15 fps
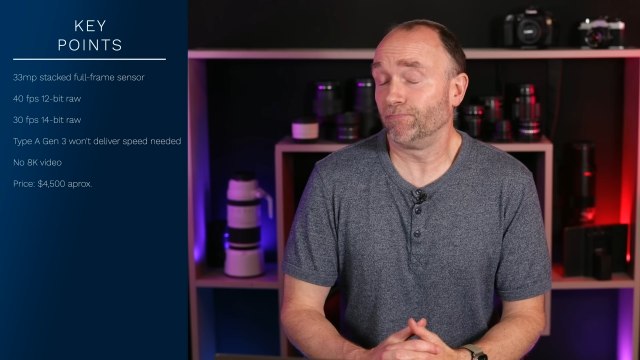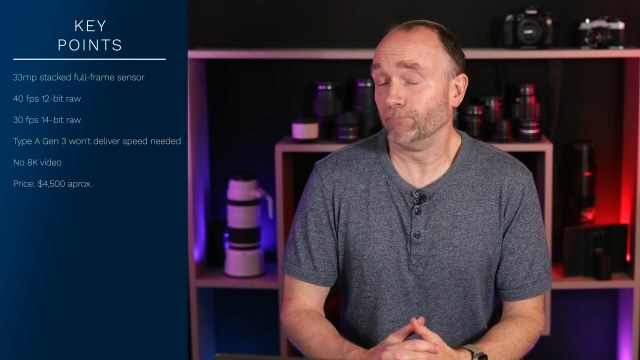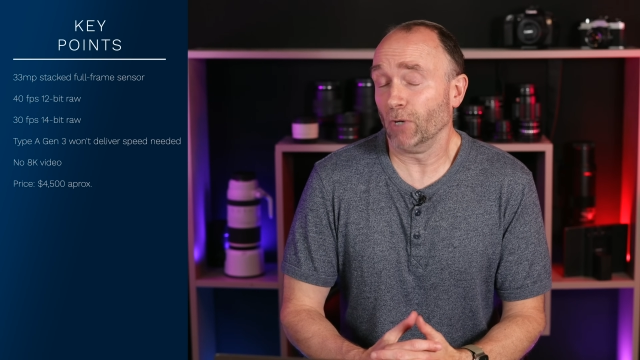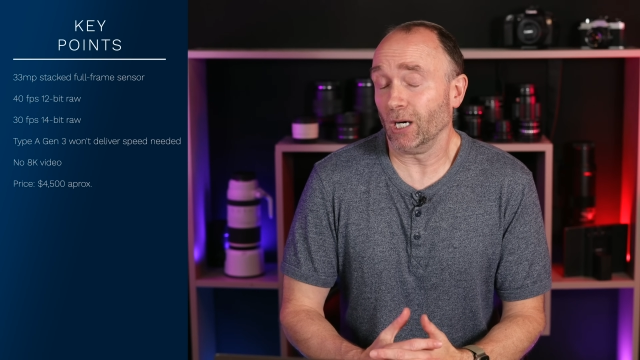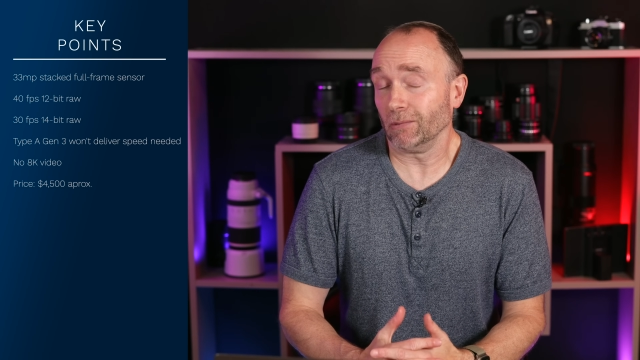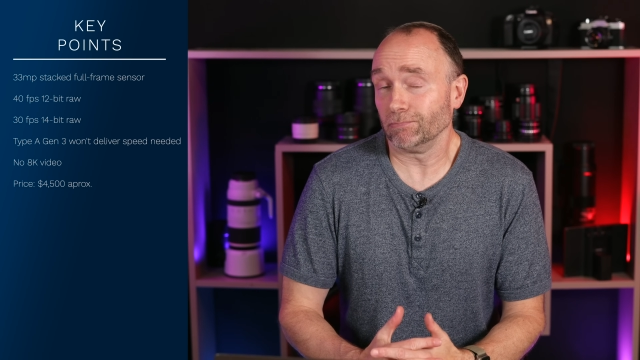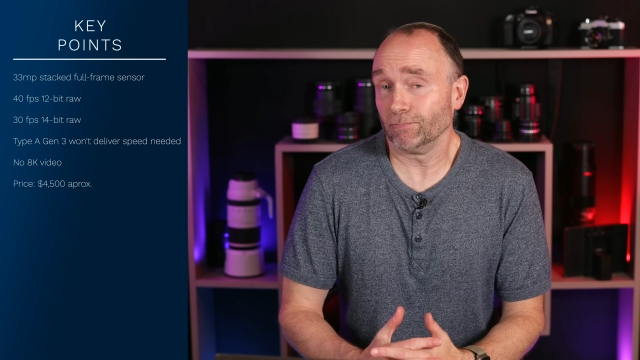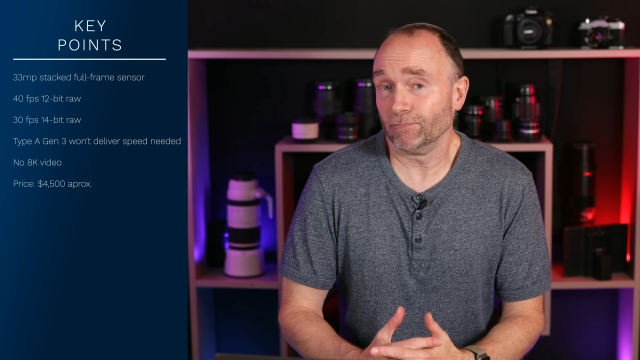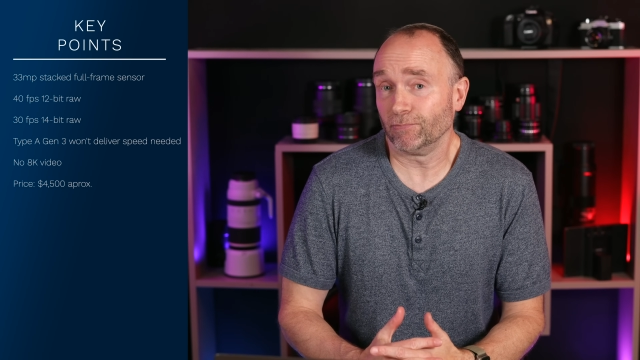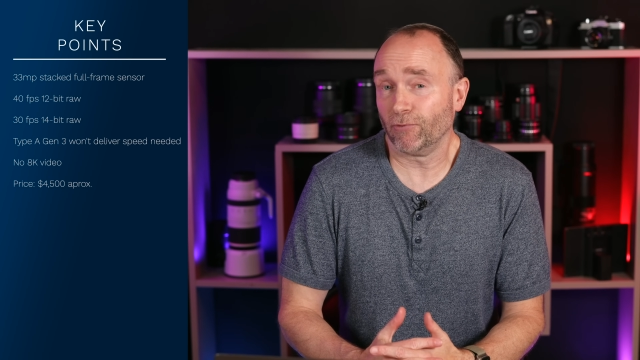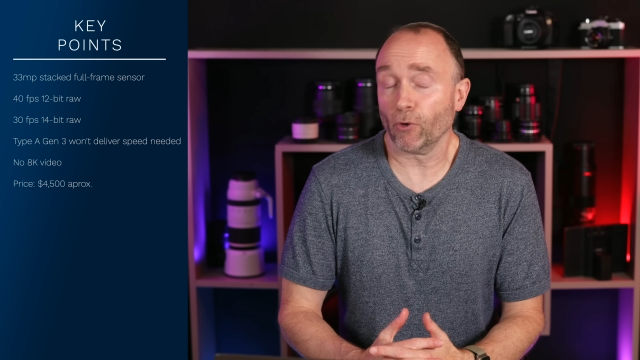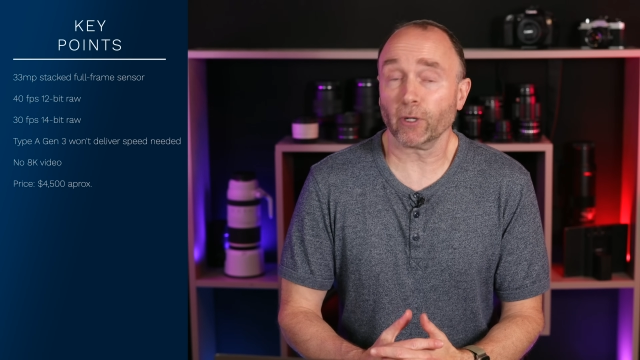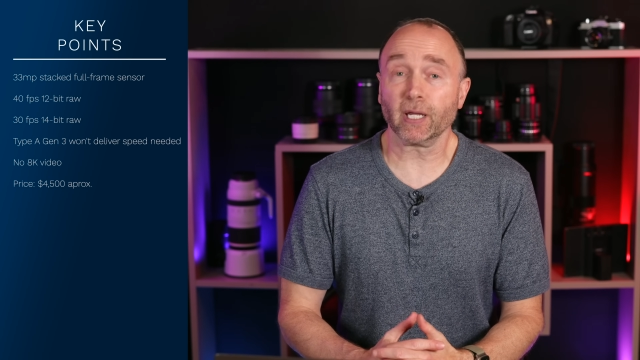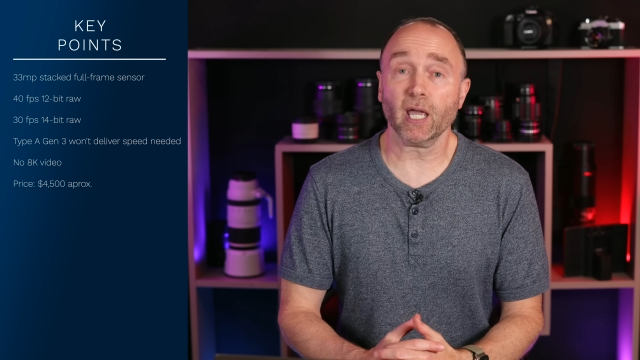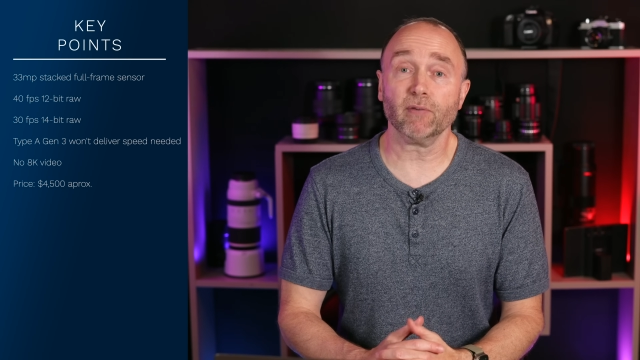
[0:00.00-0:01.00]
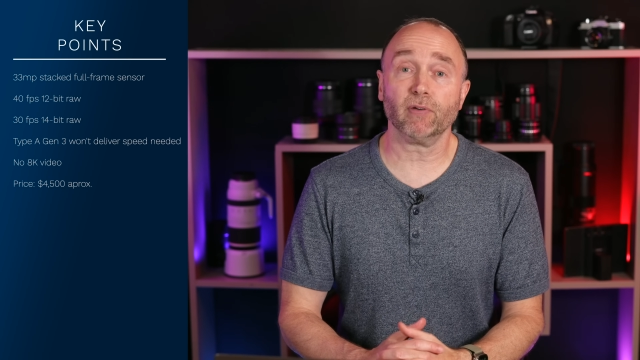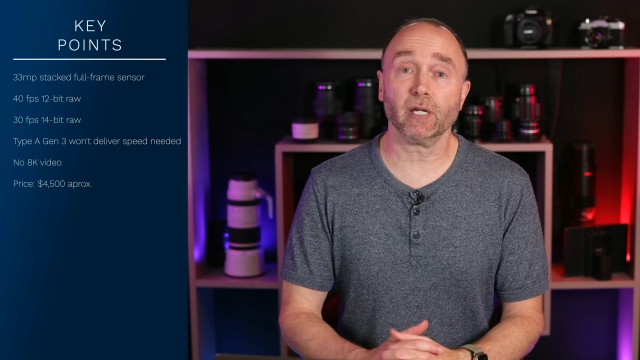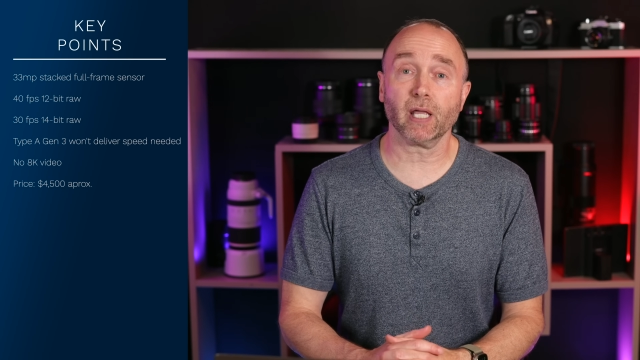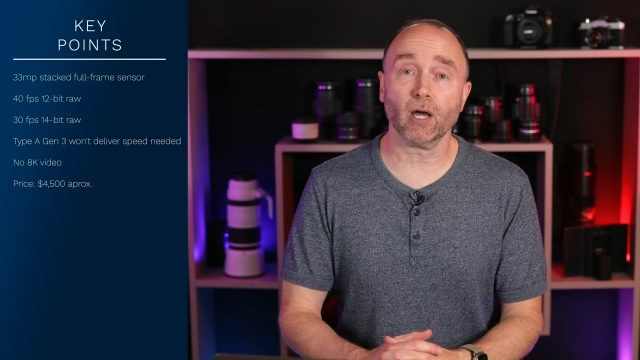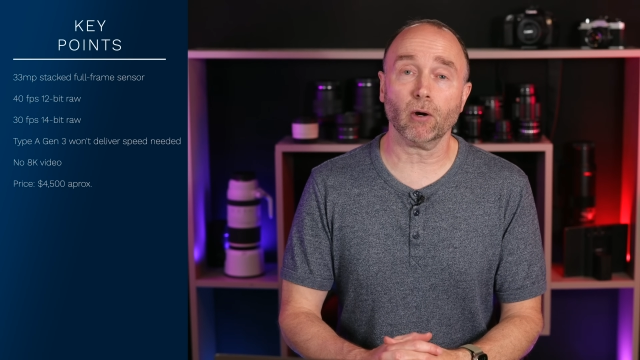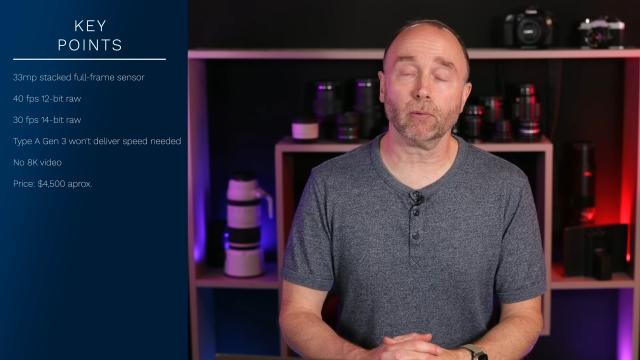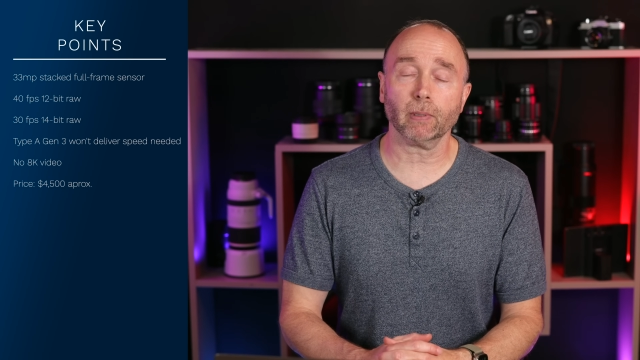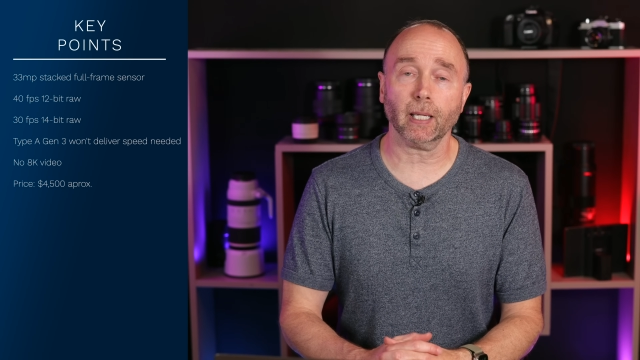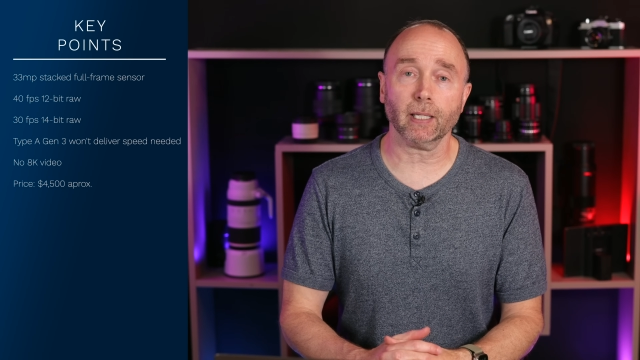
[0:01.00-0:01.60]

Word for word: well, 4K video,